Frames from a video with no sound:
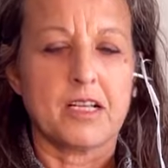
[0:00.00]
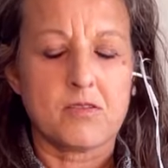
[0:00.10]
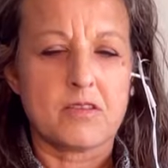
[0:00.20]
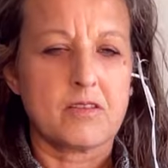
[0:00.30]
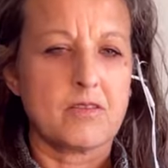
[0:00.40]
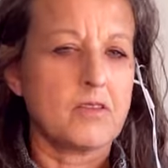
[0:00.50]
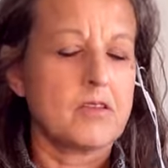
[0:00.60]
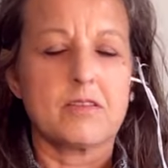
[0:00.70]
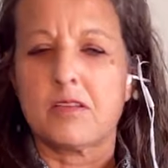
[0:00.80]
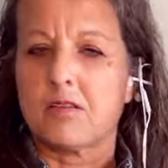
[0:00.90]
That's
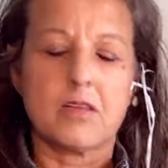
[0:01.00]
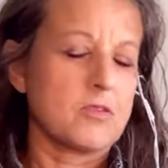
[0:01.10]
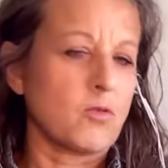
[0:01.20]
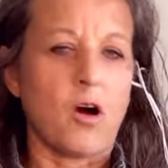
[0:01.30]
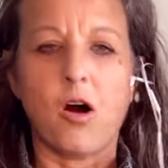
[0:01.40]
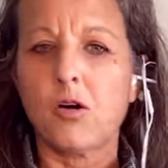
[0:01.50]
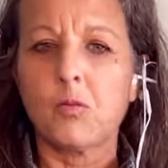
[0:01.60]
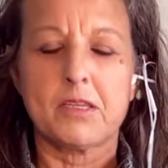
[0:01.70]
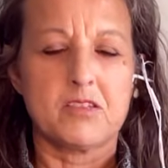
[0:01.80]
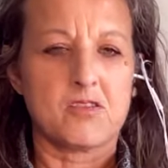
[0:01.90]
all
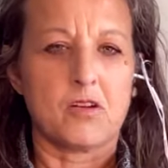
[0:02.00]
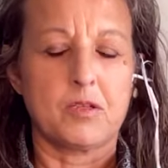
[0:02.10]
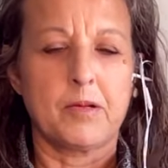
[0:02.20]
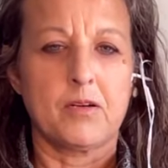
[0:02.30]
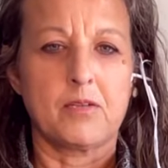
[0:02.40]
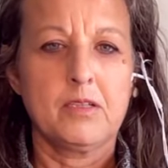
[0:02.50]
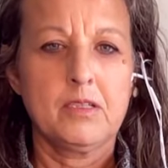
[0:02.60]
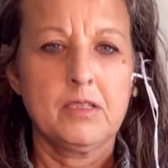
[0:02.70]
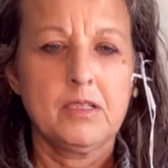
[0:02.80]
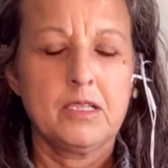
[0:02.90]
what this is all about,
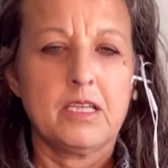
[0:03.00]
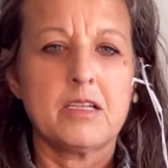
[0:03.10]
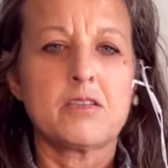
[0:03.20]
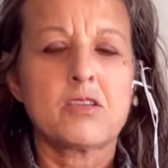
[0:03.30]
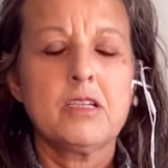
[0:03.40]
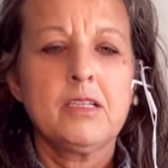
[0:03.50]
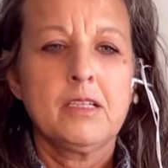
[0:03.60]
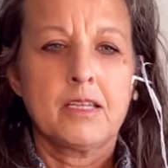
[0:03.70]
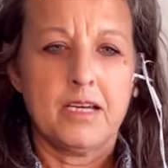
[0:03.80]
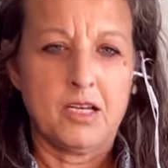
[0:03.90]
is
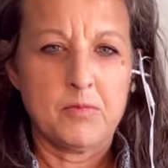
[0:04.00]
that